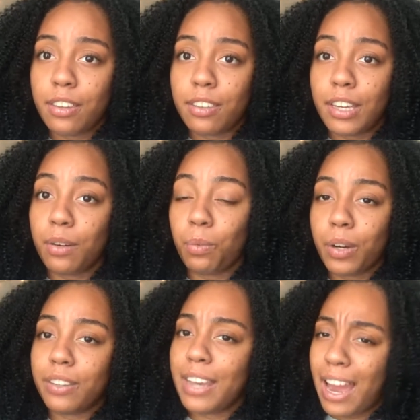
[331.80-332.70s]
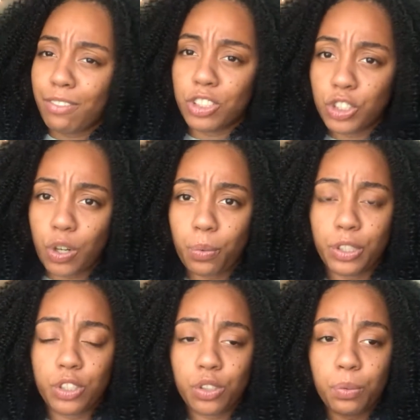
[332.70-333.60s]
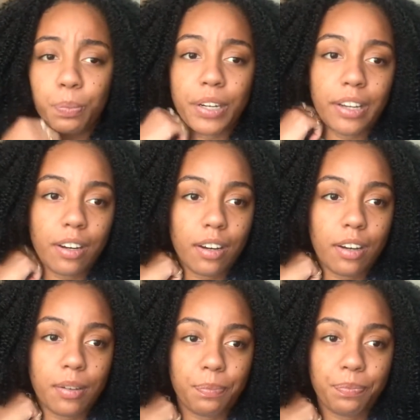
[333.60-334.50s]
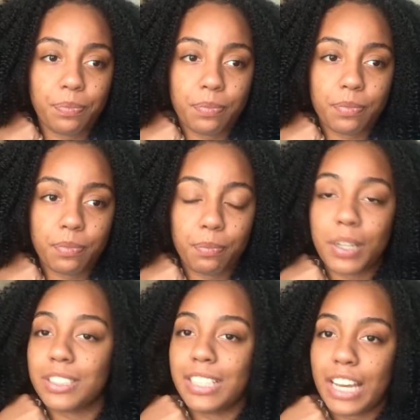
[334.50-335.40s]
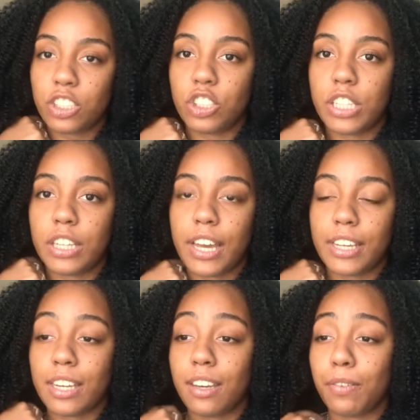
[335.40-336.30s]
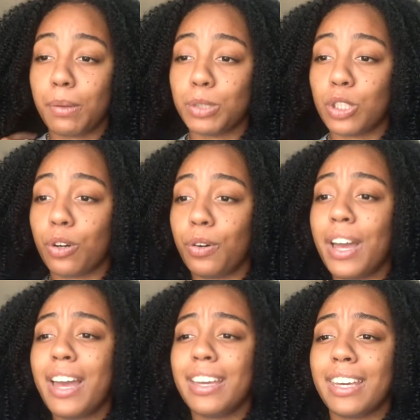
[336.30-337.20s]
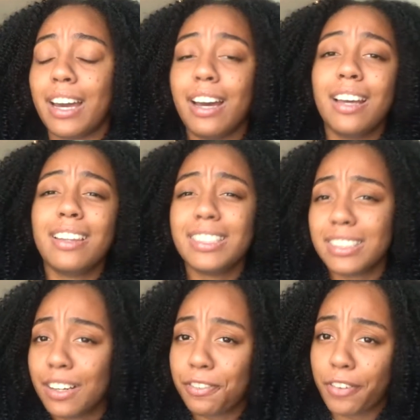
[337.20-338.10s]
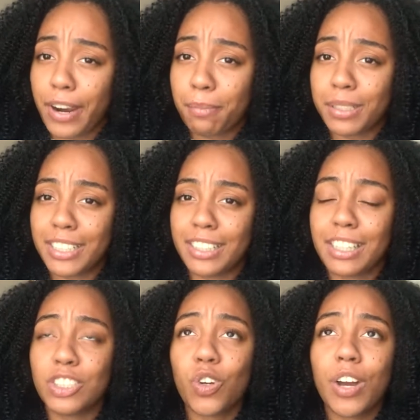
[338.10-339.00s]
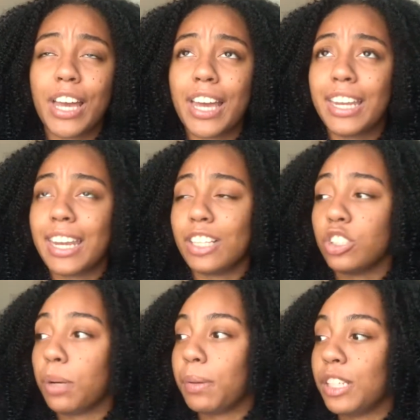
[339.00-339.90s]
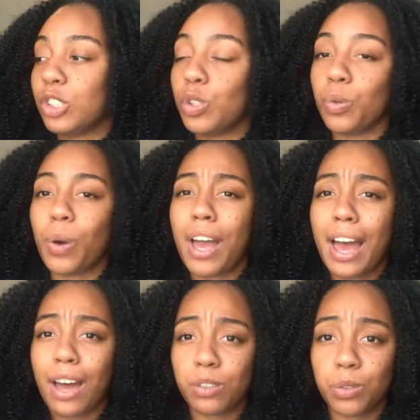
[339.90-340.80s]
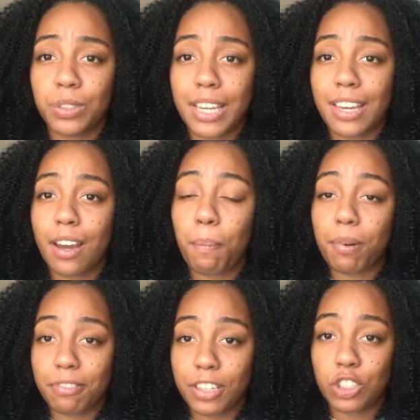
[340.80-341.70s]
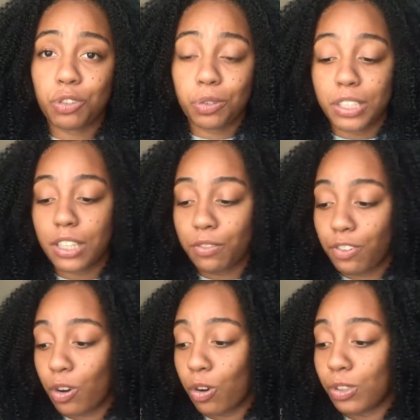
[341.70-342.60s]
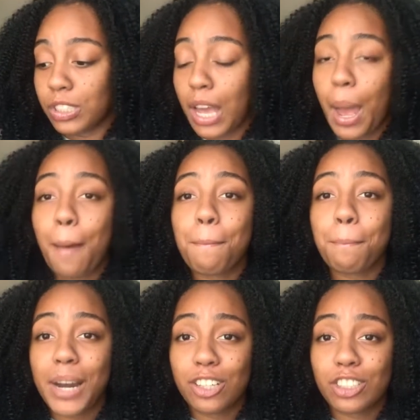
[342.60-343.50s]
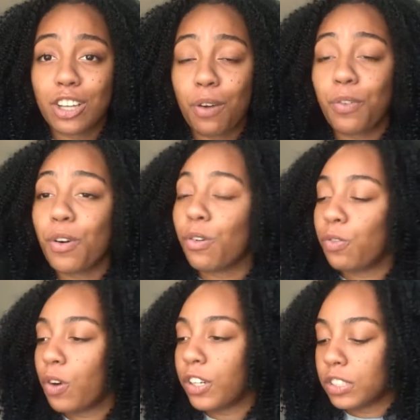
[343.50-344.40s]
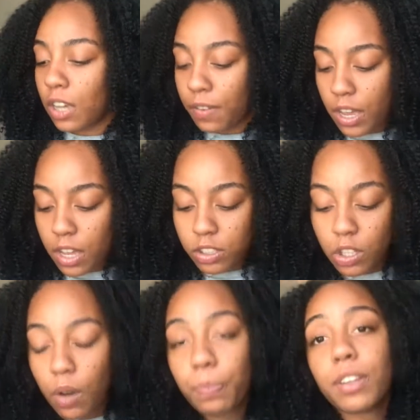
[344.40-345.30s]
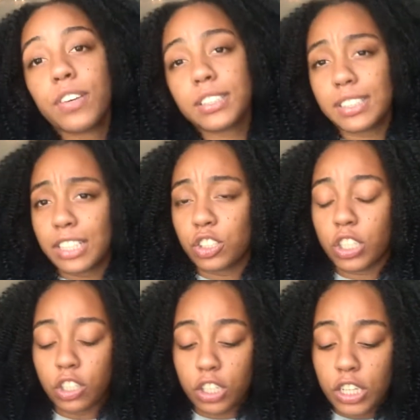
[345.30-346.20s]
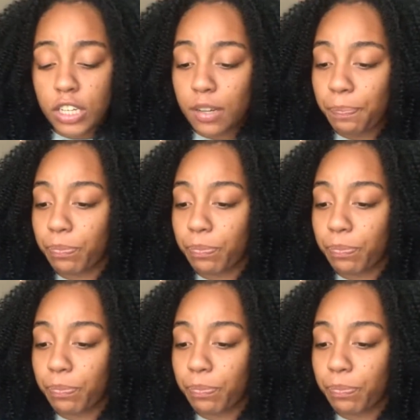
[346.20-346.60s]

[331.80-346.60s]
than what the average Joe would do. But personally, I just didn't like any of them. So yeah, that's enough rambling. Let's go ahead and jump into how to take professional looking photos by yourself, for yourself. So the first thing that you're gonna need,